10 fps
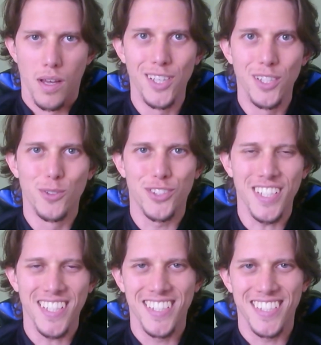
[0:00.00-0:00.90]
Hello
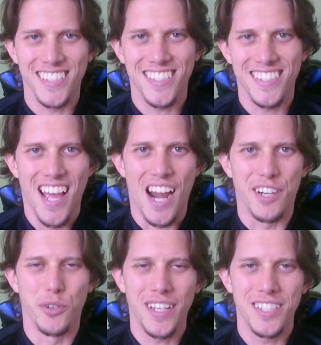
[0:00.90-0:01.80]
Seekers! Are
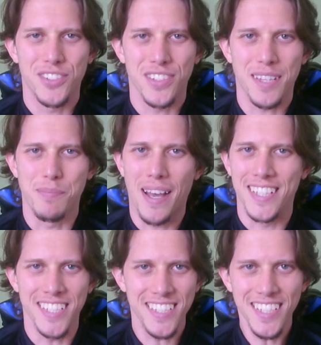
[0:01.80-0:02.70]
you ready to get
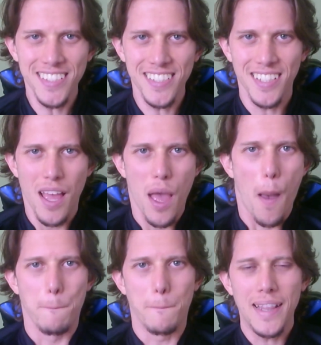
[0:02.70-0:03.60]
maledicted?
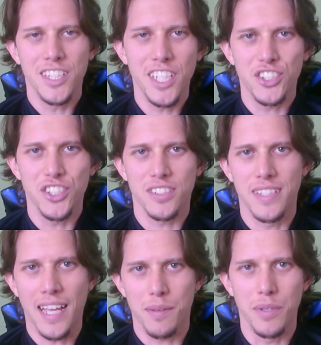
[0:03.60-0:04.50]
Malediction's
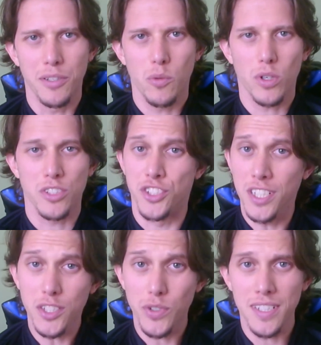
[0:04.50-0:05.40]
deck building was
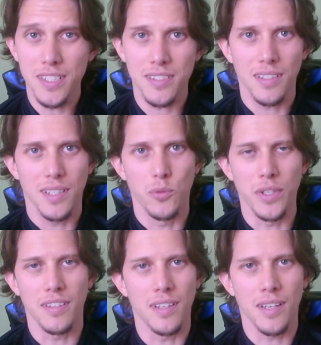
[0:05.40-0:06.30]
just released
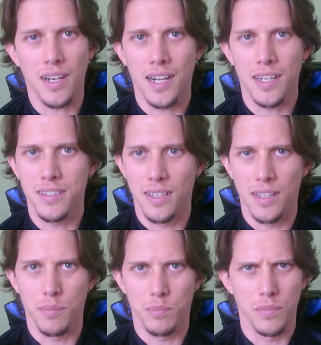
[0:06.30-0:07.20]
within
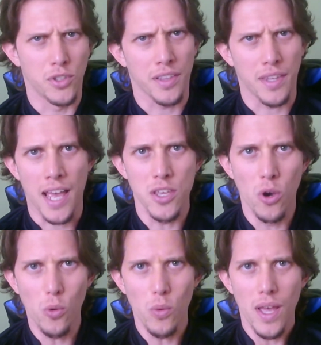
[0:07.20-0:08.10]

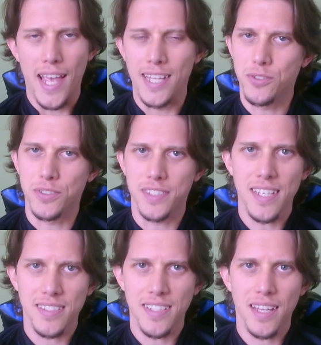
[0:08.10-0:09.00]
card.io, and to
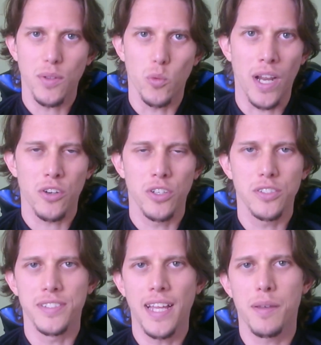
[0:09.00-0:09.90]
test that we are going
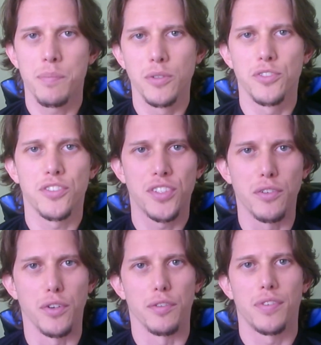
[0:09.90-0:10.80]
to deck build
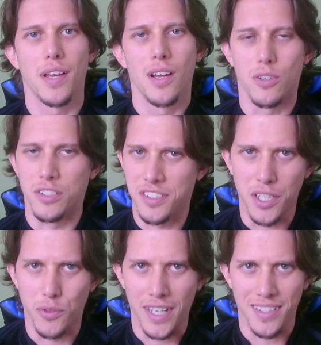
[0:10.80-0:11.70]
Sigrith, or
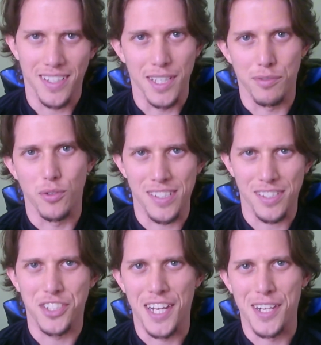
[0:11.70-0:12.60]
Sigrith if you
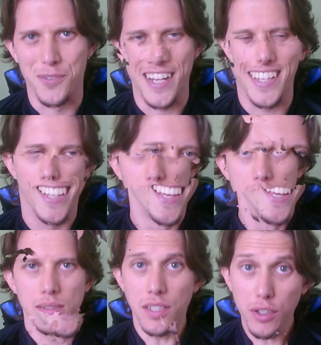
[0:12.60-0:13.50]
ask Thiago, right?
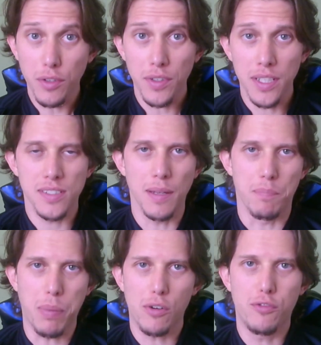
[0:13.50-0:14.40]
Sigrith is the
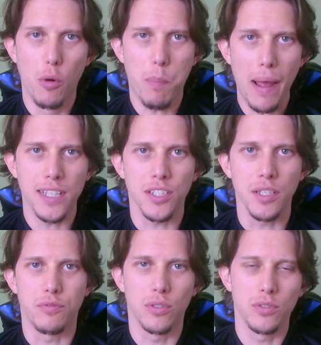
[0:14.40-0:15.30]
powerful
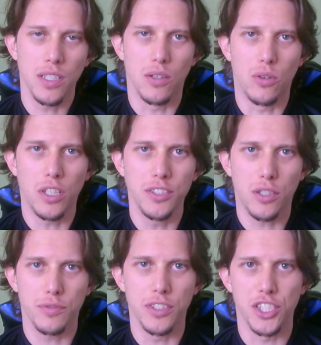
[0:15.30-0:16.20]
paladin from the Order
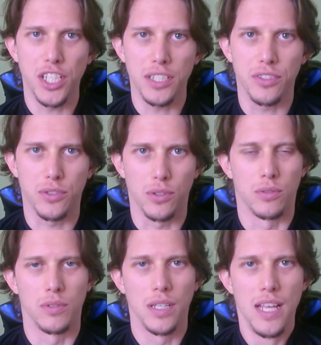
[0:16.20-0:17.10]
of the Shattered
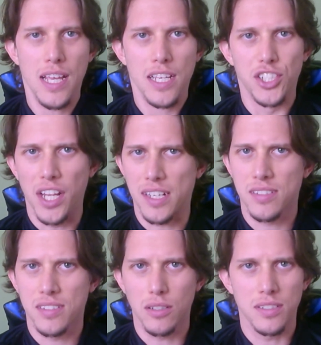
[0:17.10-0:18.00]
Throne. She
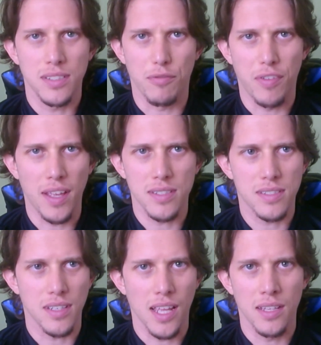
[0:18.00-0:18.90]
excels in
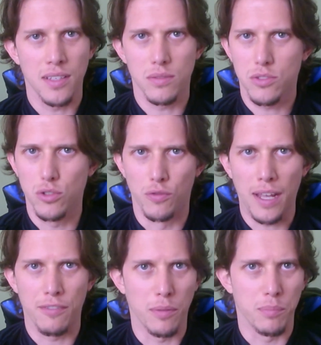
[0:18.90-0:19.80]
defense and
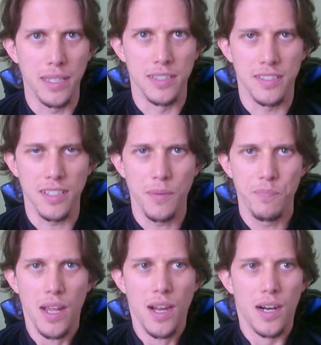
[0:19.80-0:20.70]
survivability.
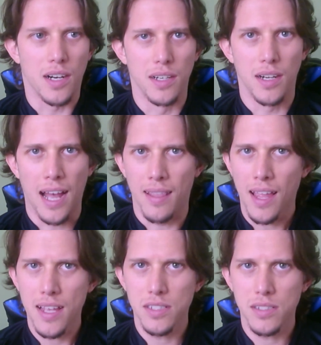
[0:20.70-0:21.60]
Her
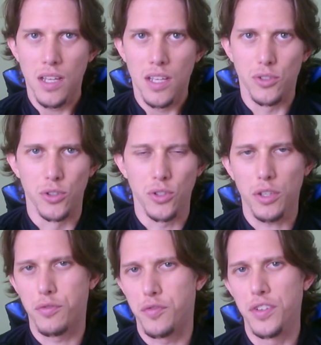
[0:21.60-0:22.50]
allies do not
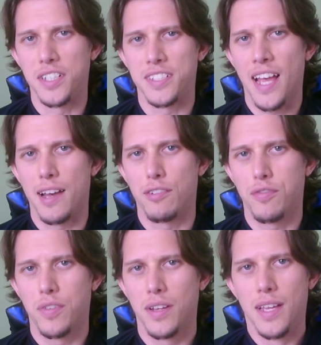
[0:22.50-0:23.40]
fear
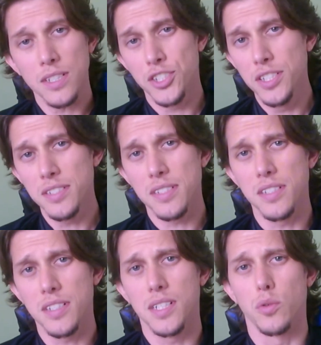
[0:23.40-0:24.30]
death. She is the
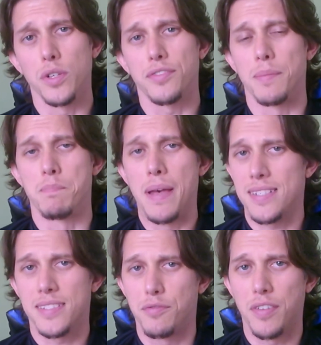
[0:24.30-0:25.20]
Seeker with the
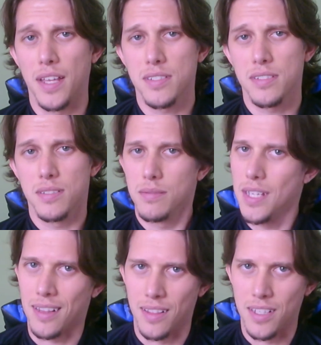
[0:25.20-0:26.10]
best defense,
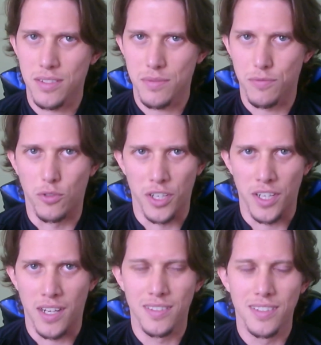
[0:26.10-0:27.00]
at least for
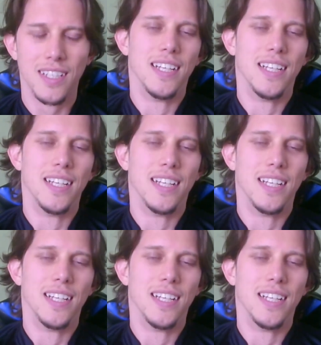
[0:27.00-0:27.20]
now.